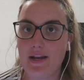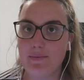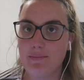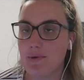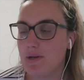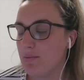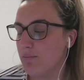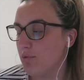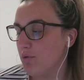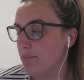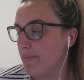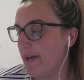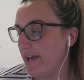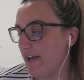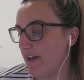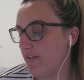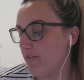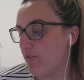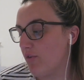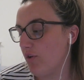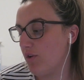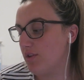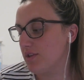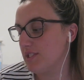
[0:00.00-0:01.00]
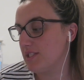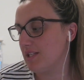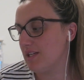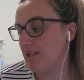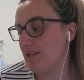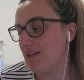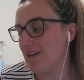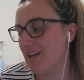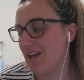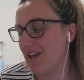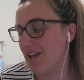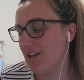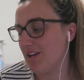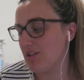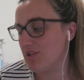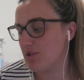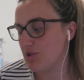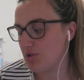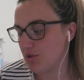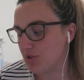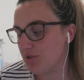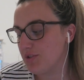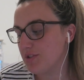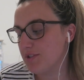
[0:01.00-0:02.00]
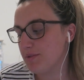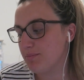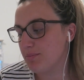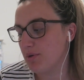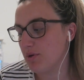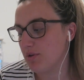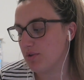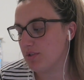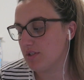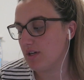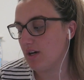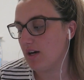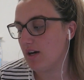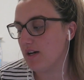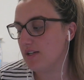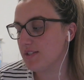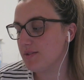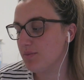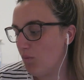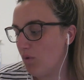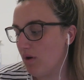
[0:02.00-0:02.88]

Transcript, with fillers: And I'm gonna put my headphones in and choose a podcast.